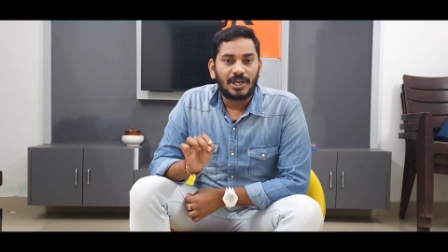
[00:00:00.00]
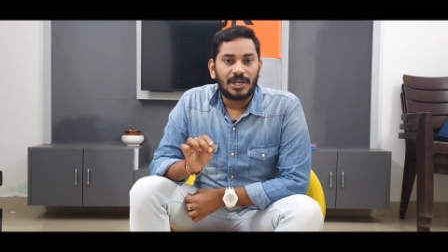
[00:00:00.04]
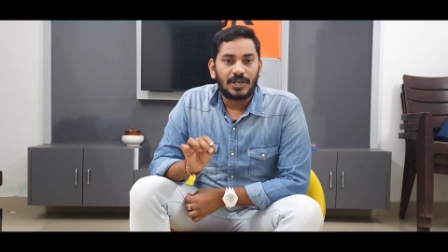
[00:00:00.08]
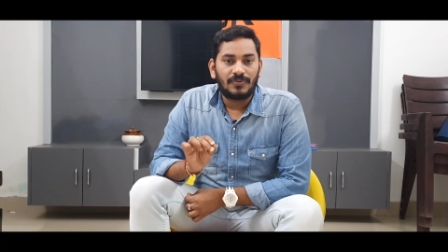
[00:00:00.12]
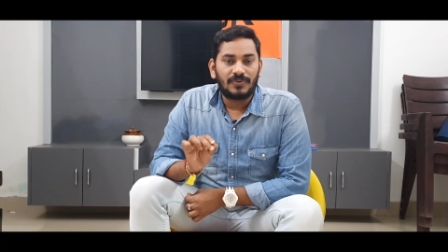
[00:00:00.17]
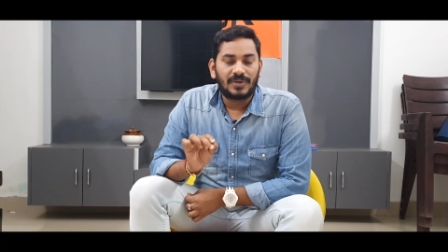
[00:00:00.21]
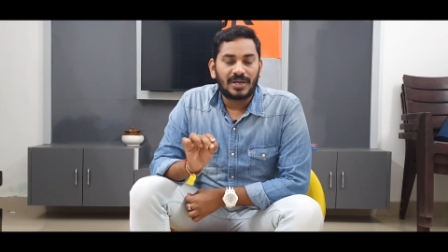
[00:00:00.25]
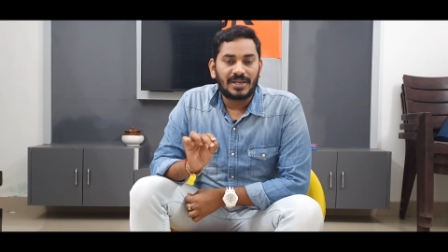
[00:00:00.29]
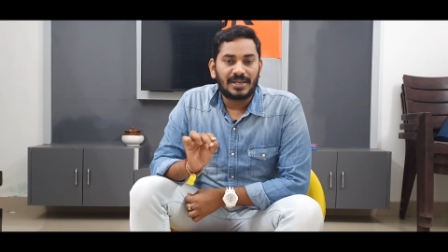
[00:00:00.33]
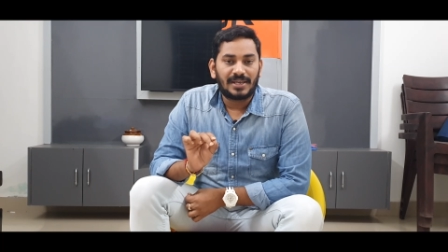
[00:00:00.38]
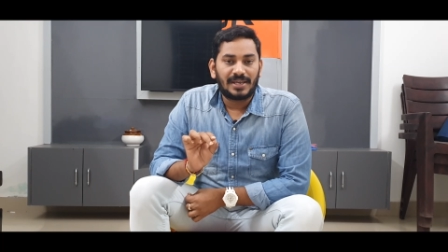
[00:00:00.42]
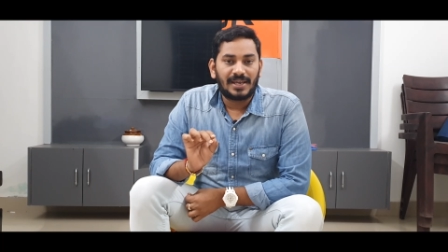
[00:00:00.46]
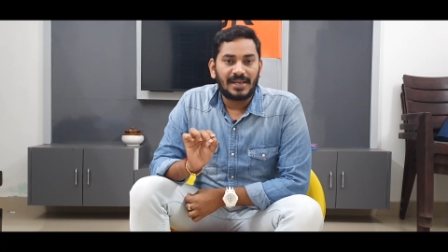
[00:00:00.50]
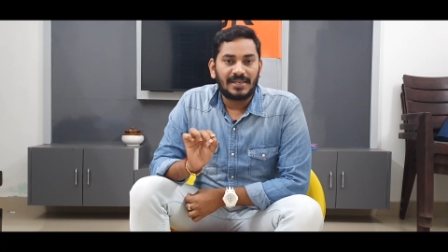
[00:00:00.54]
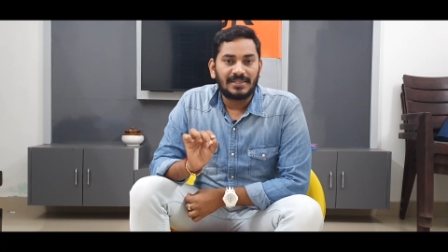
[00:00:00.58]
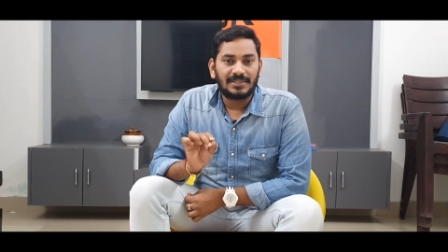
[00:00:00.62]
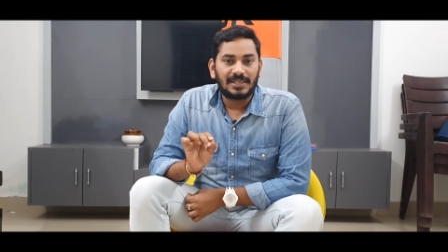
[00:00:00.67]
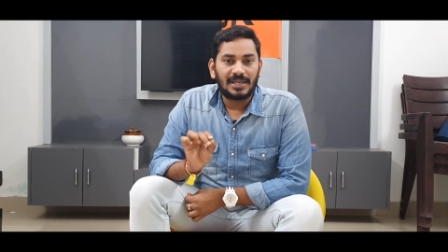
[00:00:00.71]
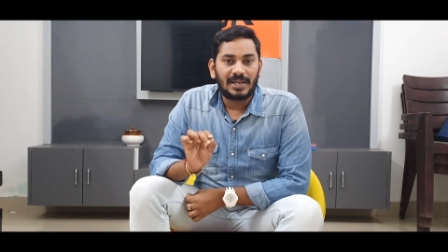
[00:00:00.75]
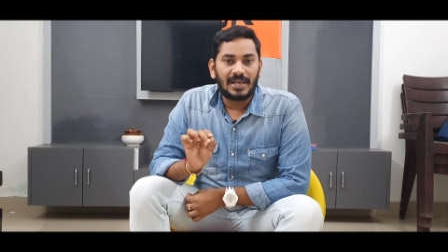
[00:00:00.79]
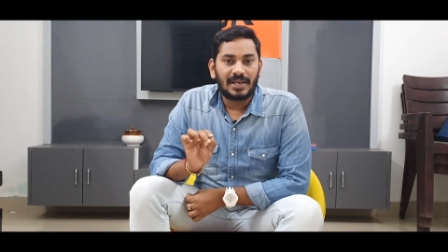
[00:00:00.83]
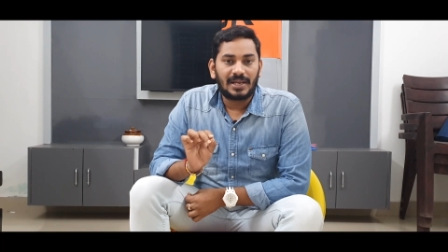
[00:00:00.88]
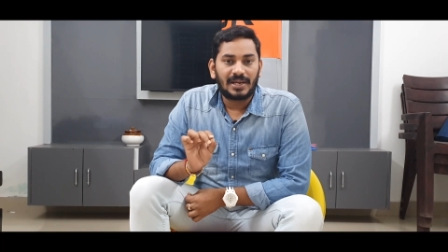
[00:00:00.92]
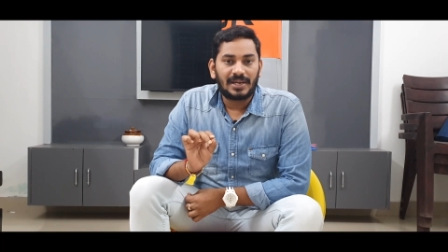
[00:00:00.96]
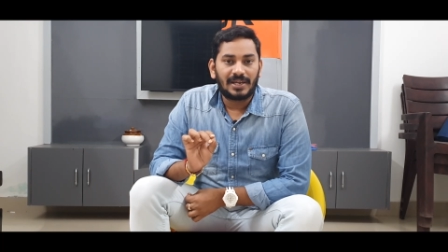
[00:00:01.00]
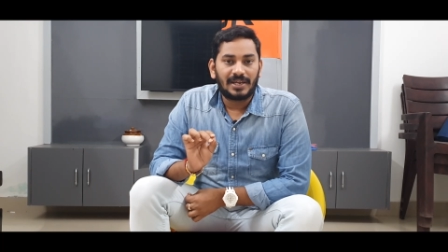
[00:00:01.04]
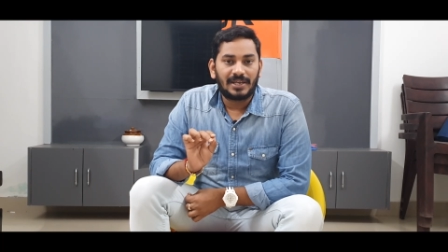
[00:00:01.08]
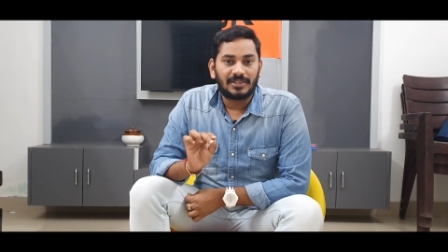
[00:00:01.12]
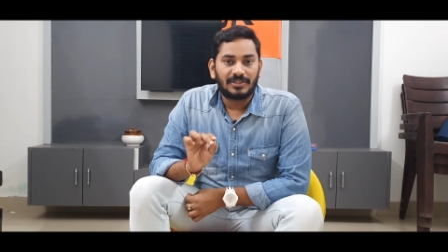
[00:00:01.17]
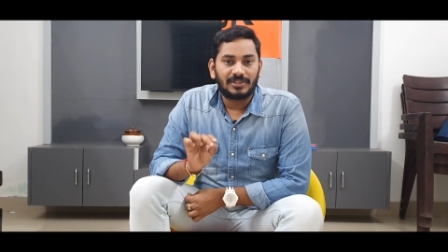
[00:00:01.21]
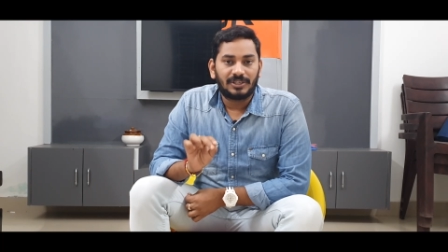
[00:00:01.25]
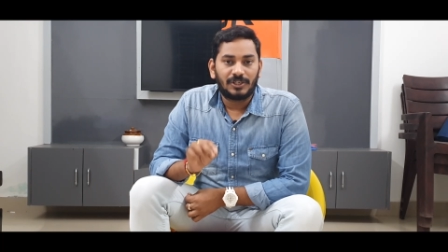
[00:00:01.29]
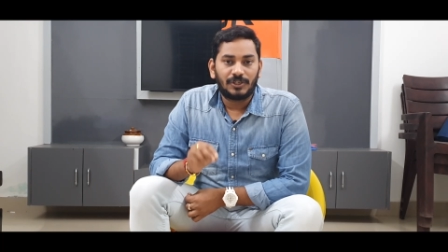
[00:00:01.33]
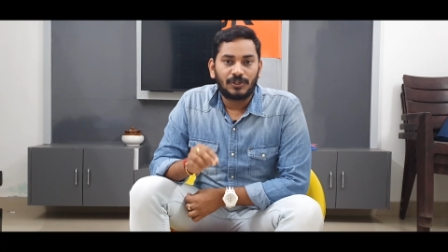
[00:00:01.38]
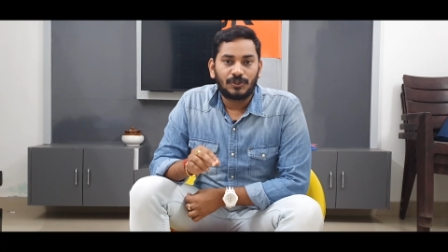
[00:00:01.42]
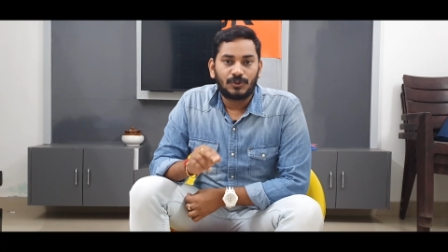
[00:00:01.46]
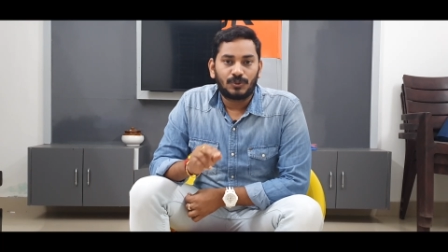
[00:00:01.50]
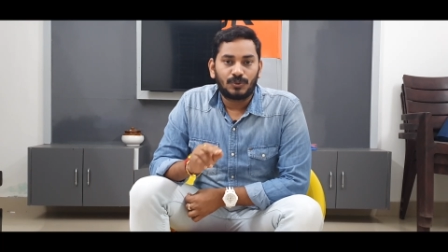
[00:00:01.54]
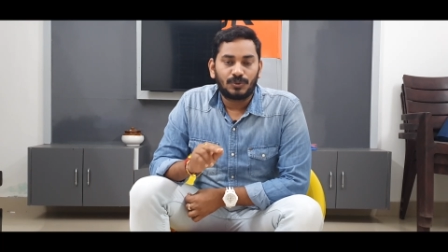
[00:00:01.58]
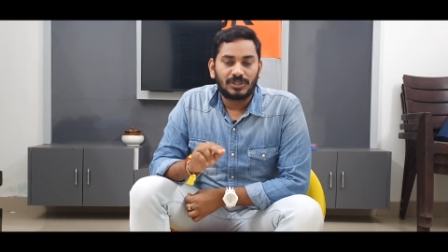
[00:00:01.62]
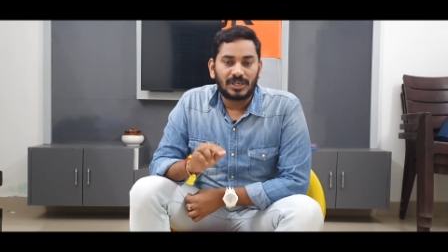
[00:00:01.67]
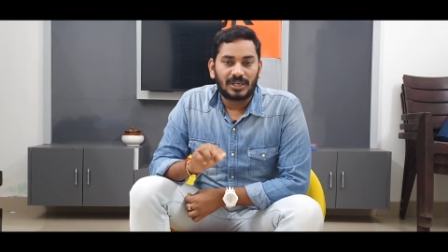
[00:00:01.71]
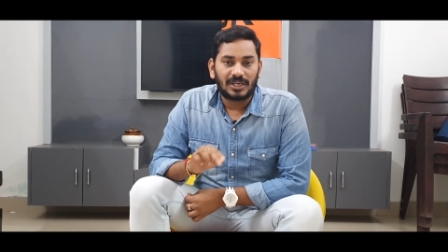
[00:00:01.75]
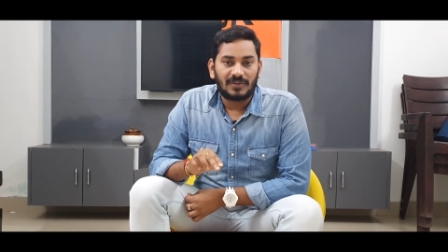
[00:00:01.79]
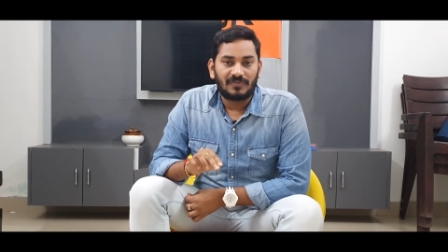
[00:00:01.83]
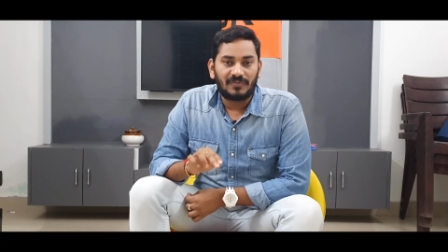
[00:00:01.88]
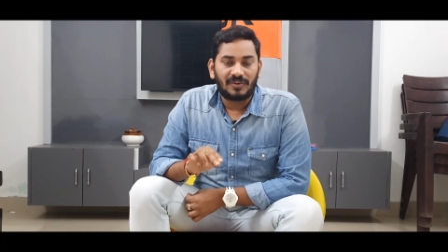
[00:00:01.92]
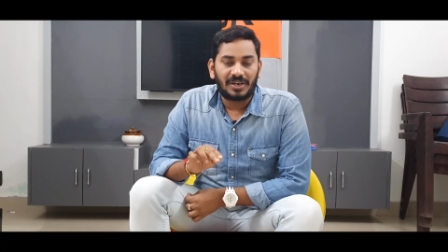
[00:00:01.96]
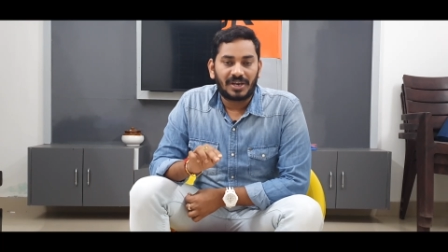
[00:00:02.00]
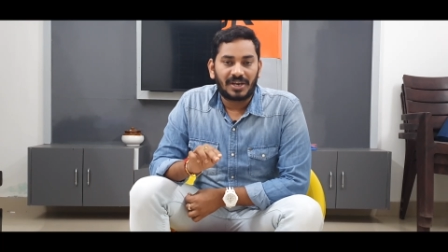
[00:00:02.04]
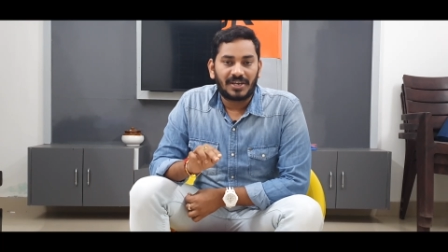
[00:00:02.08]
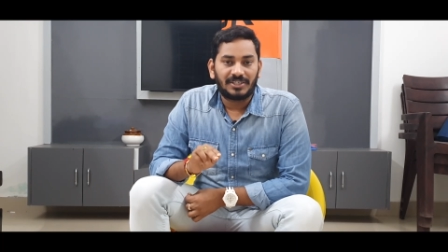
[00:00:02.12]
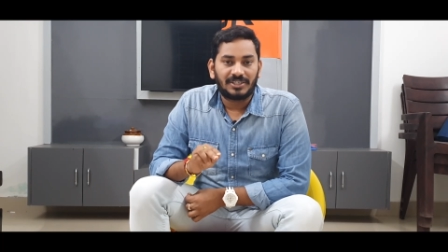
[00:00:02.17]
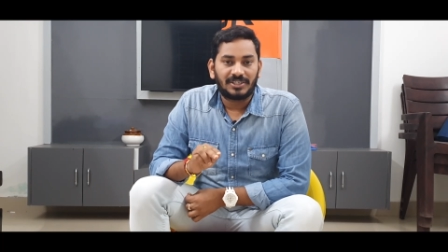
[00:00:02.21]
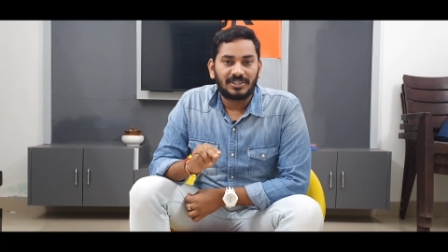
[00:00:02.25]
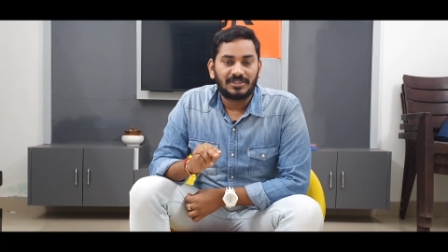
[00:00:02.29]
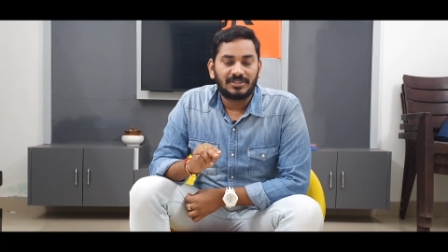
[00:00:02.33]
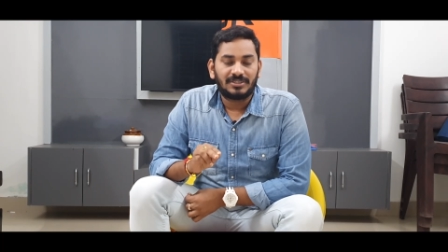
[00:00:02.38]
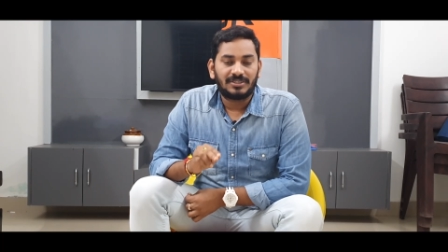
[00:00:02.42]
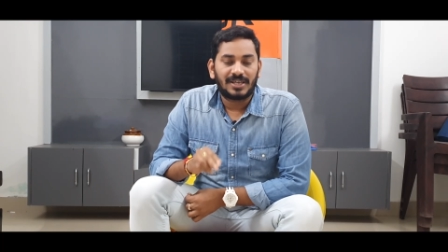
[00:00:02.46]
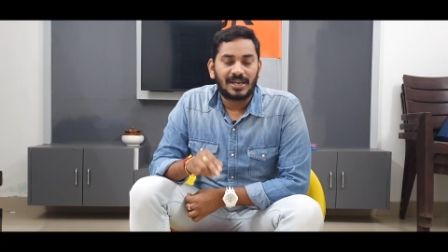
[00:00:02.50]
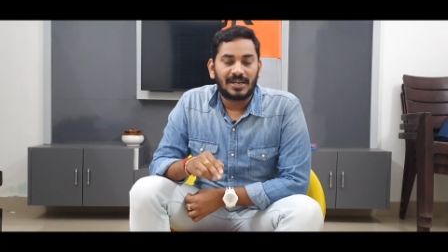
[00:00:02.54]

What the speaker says: you can easily clear these two certifications